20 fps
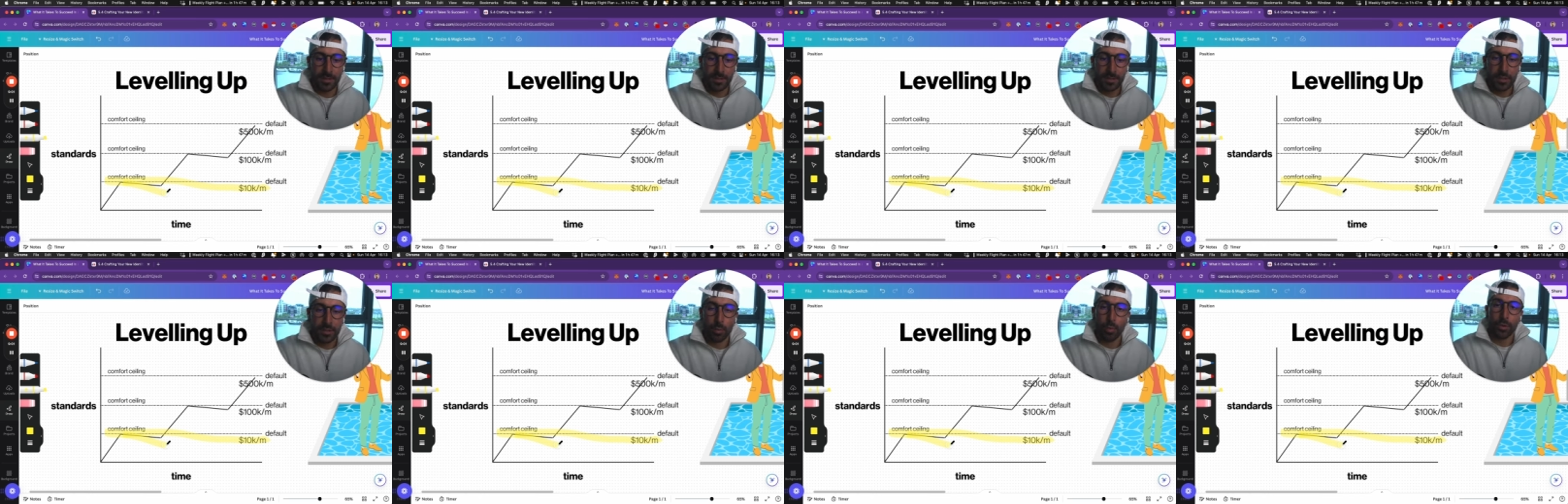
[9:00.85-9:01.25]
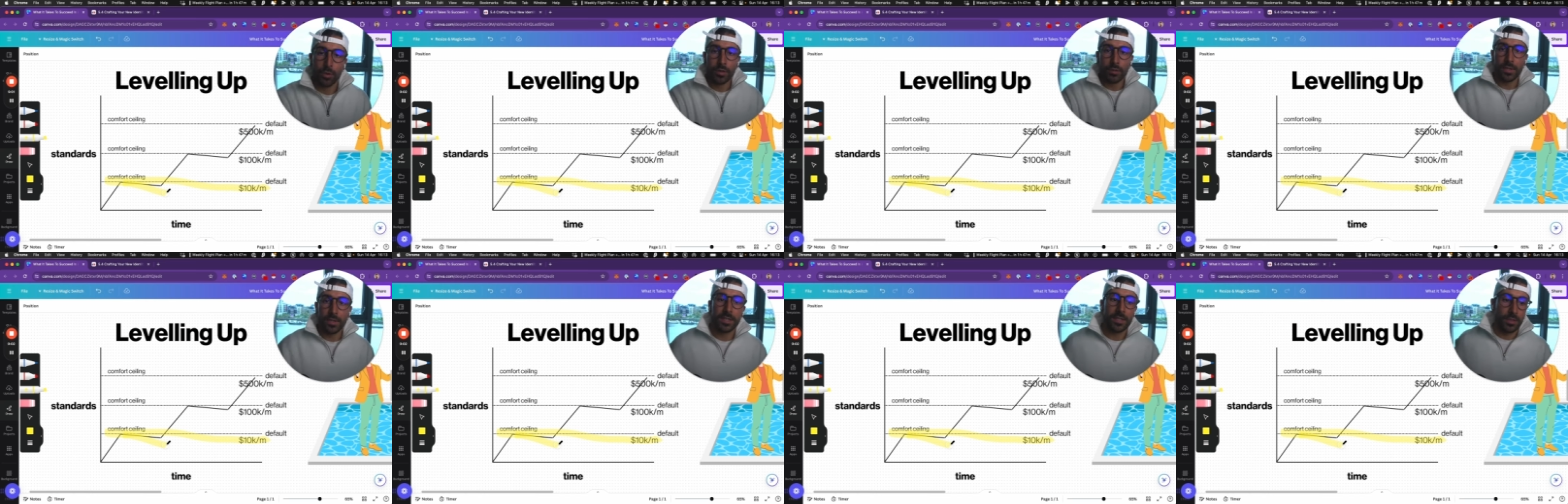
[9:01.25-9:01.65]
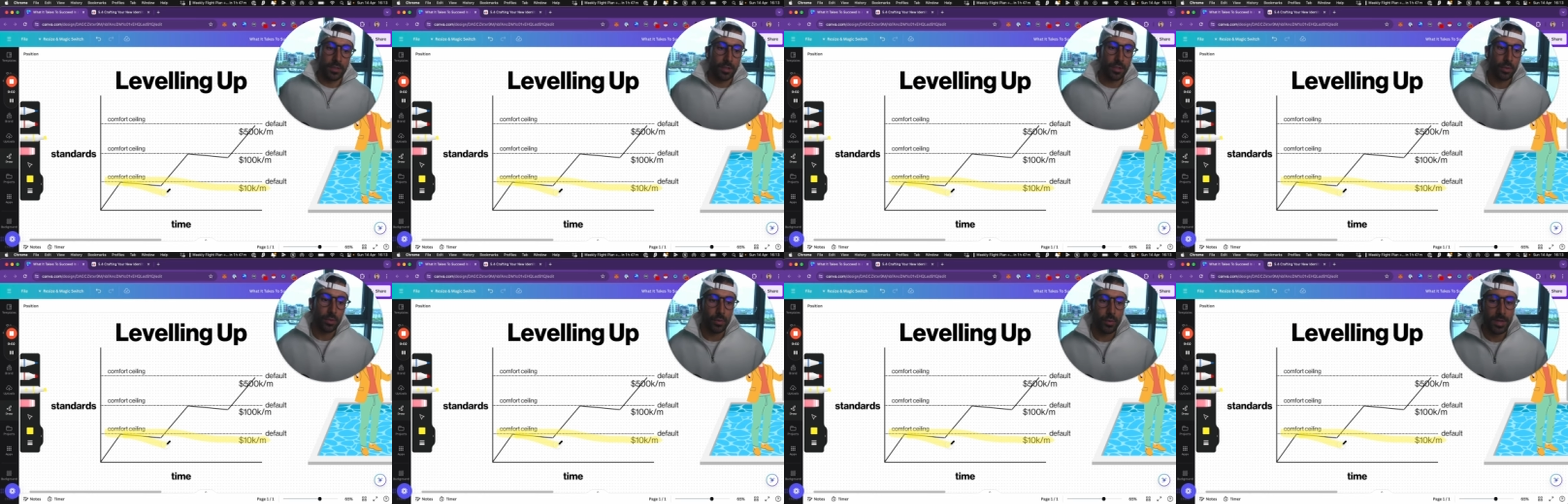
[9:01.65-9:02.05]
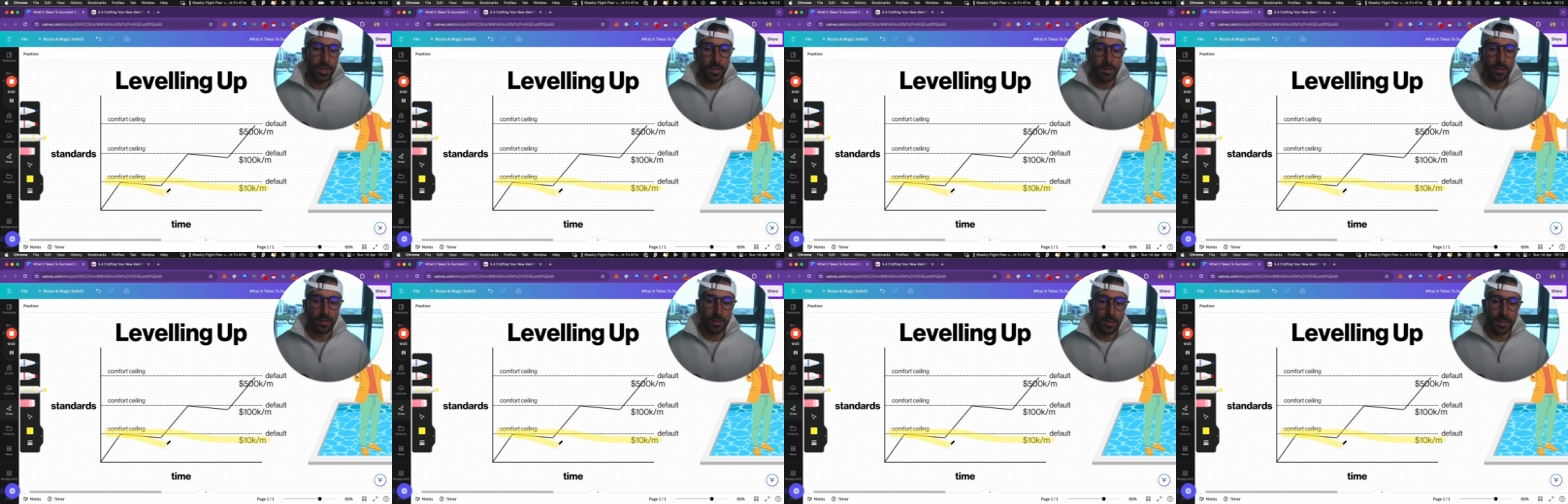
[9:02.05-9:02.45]
so what you need to do
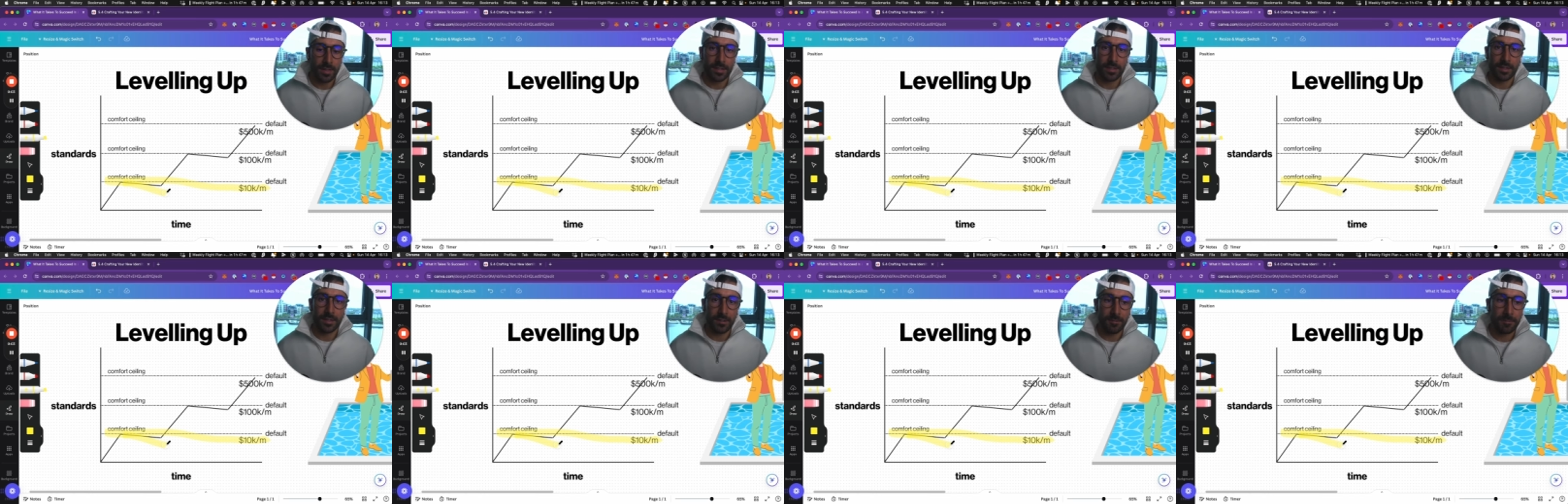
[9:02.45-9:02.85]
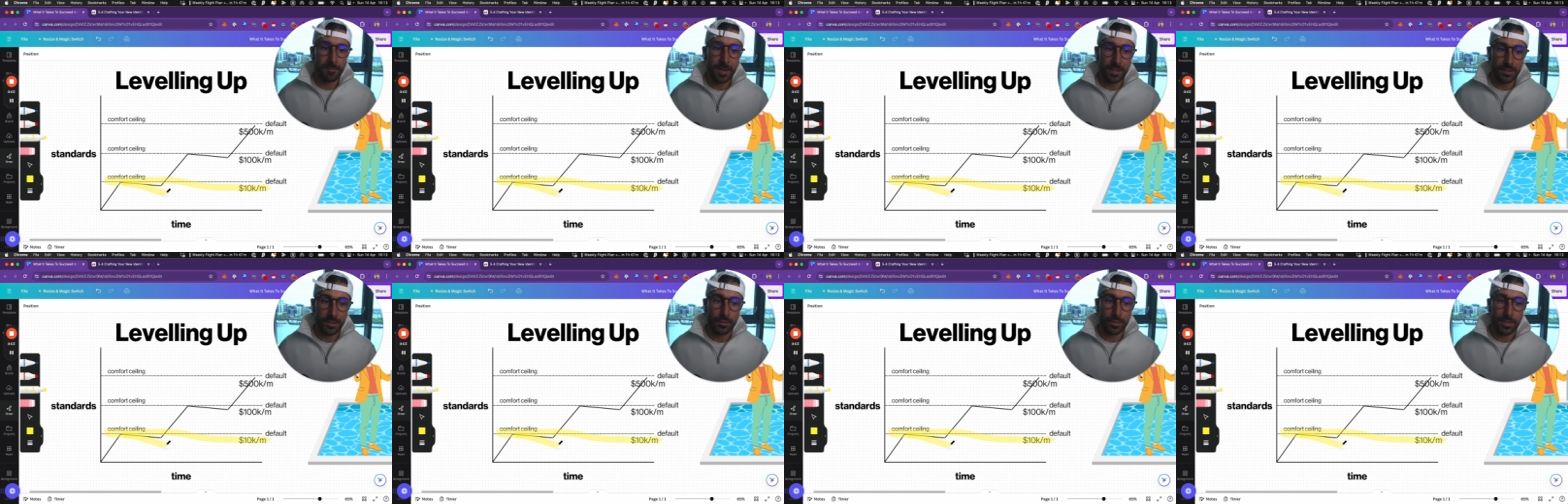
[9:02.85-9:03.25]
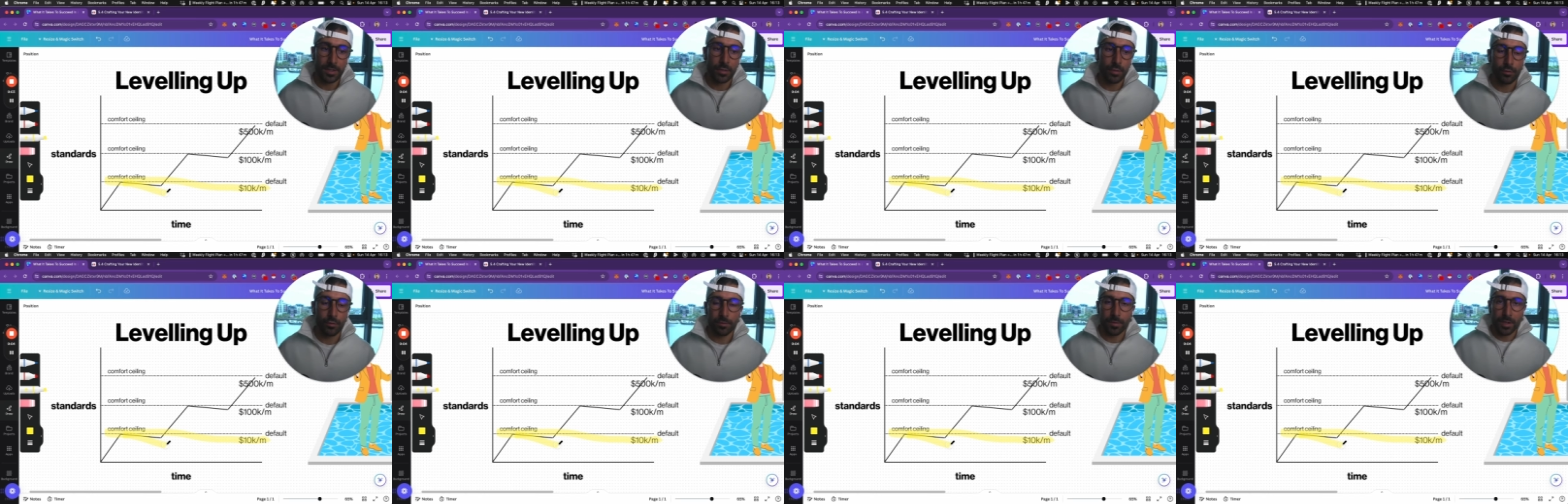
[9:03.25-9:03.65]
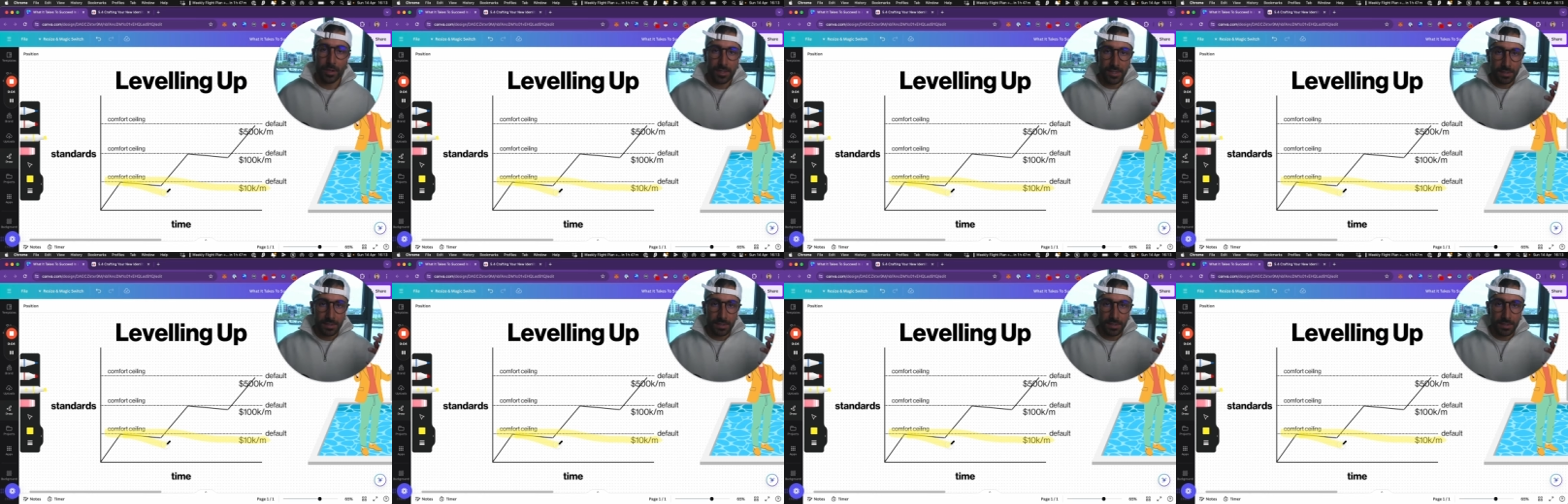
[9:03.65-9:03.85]
is in fact you need to firstly